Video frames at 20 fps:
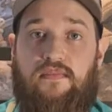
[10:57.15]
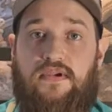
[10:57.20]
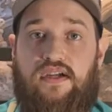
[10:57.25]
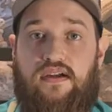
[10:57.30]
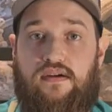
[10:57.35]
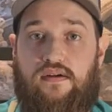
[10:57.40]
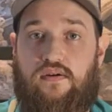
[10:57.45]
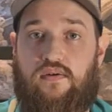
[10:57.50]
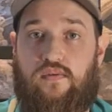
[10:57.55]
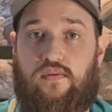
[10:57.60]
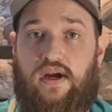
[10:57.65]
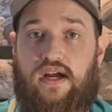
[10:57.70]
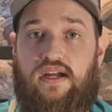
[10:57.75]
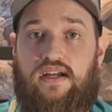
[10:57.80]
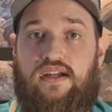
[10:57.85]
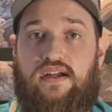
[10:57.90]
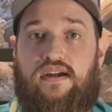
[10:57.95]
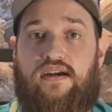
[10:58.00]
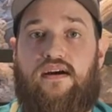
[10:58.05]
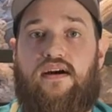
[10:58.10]
be a
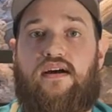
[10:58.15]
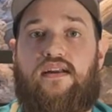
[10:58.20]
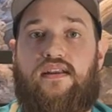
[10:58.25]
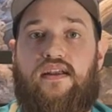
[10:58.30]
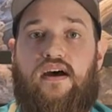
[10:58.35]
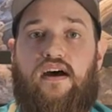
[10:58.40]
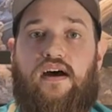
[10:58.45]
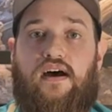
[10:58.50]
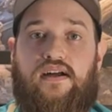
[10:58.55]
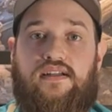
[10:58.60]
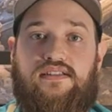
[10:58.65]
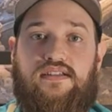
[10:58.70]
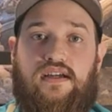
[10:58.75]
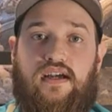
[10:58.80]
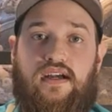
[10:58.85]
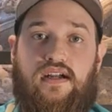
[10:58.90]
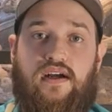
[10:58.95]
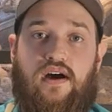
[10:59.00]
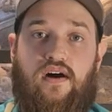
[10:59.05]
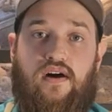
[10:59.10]
gradient on the hot
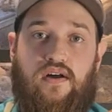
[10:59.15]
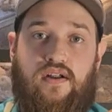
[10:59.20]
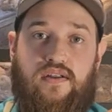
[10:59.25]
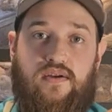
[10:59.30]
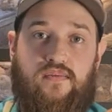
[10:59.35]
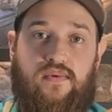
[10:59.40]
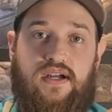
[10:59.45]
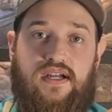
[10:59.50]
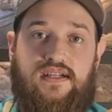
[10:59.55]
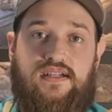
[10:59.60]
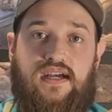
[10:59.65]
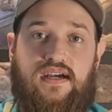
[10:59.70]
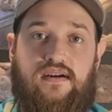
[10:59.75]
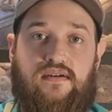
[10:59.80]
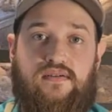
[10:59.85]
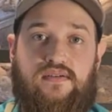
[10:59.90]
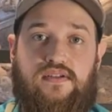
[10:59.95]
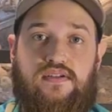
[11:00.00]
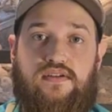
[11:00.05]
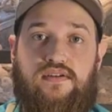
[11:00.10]
side all the way
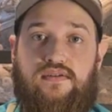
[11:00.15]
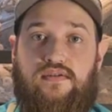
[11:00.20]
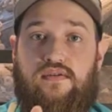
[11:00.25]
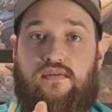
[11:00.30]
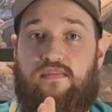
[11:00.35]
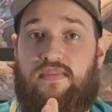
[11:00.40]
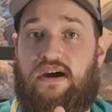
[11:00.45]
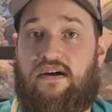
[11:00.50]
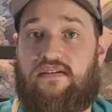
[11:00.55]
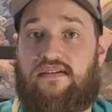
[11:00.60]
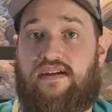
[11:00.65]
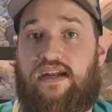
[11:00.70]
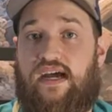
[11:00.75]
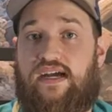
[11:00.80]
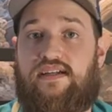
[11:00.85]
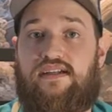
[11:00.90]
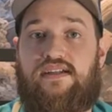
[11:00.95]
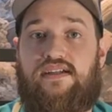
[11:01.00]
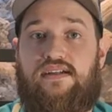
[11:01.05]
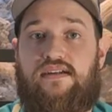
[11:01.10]
down to about 90